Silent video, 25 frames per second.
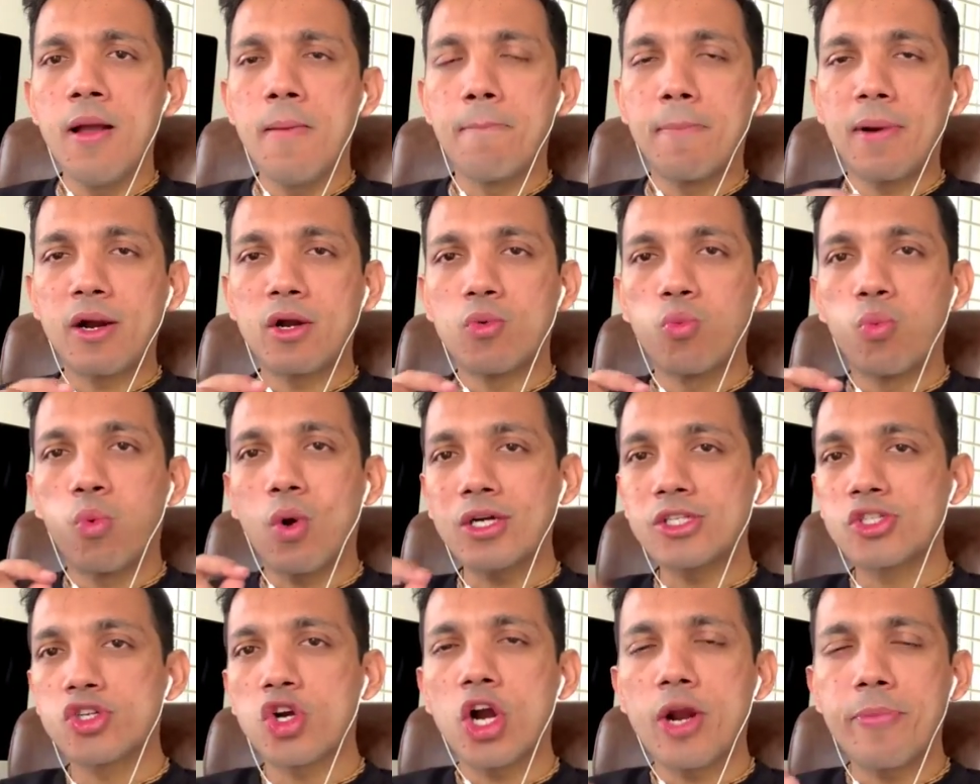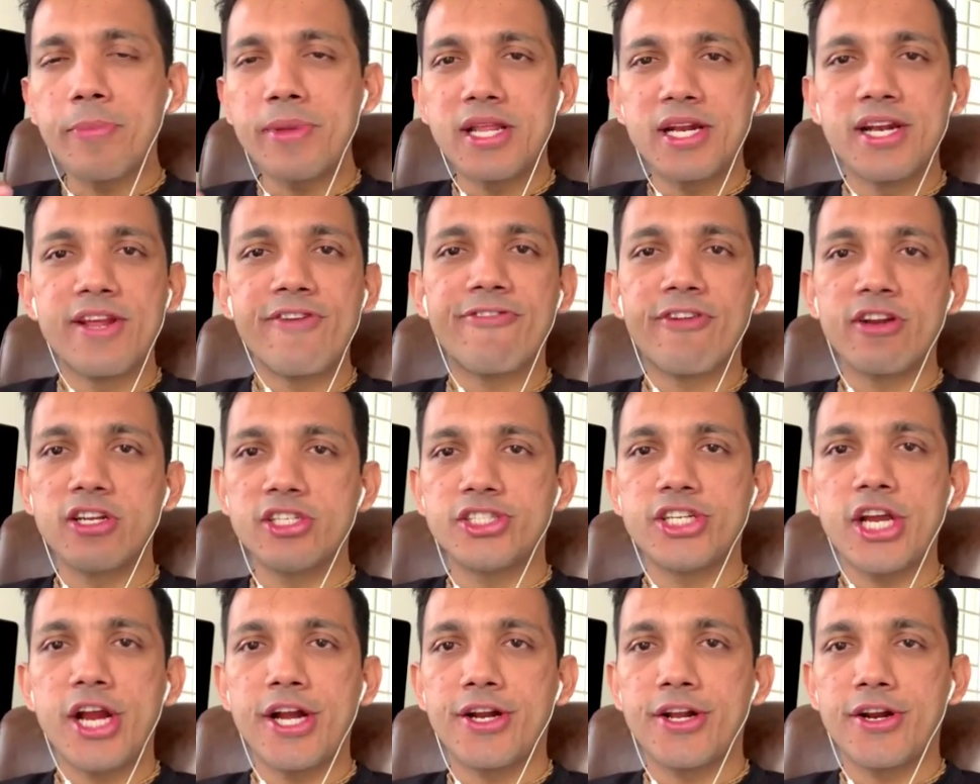But what's going to be the
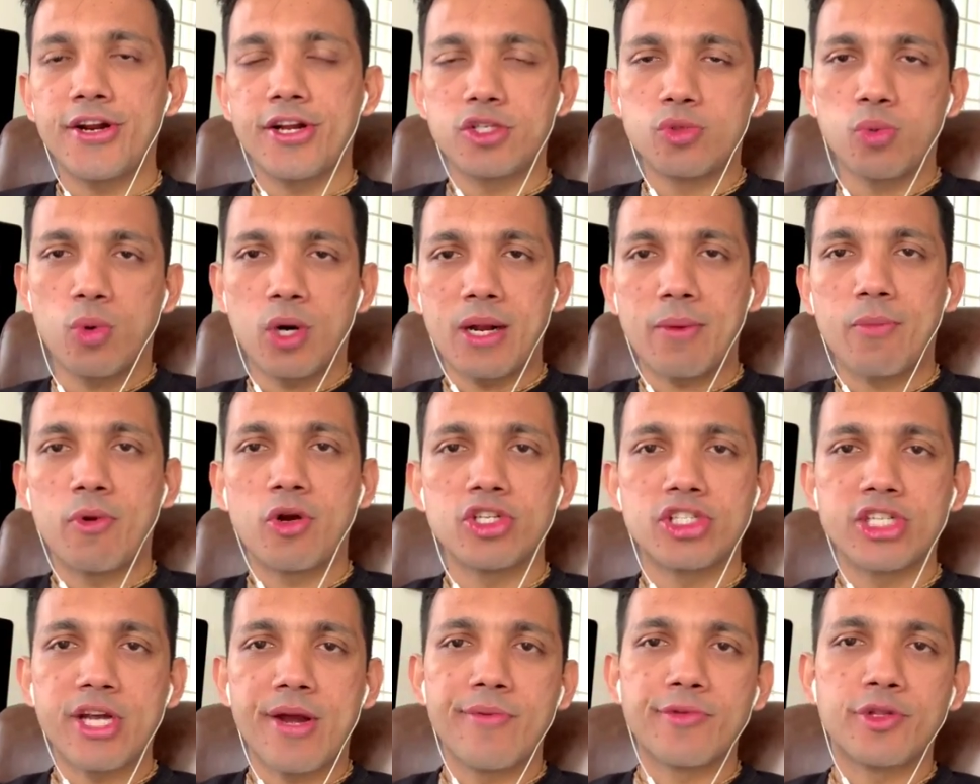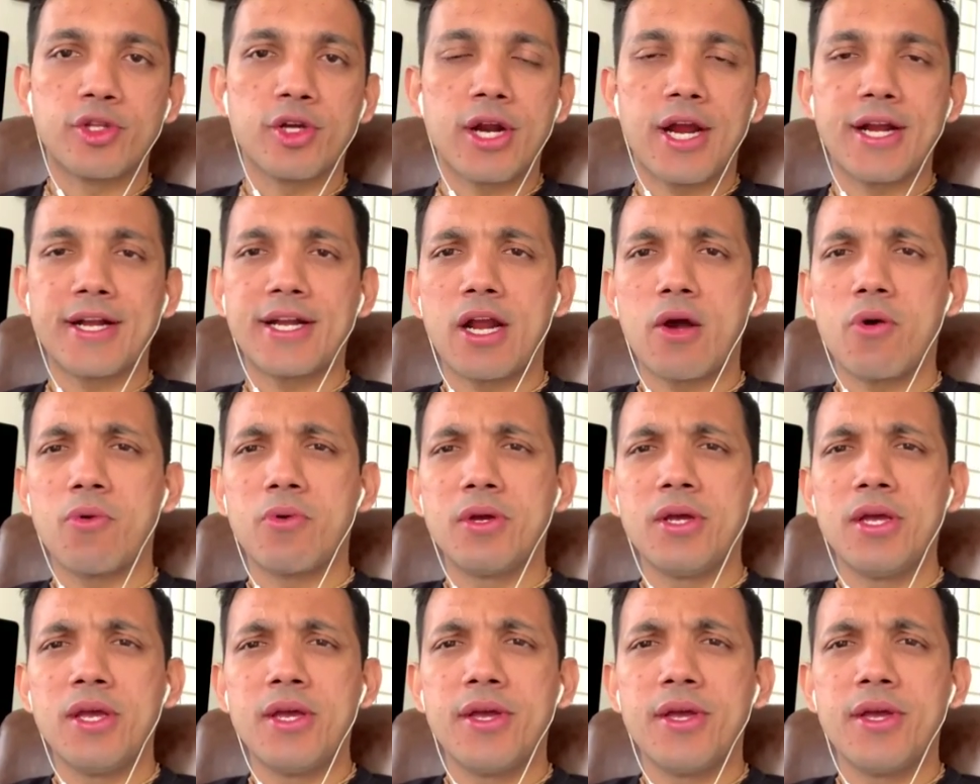differentiator is what I'm going to share with you right now.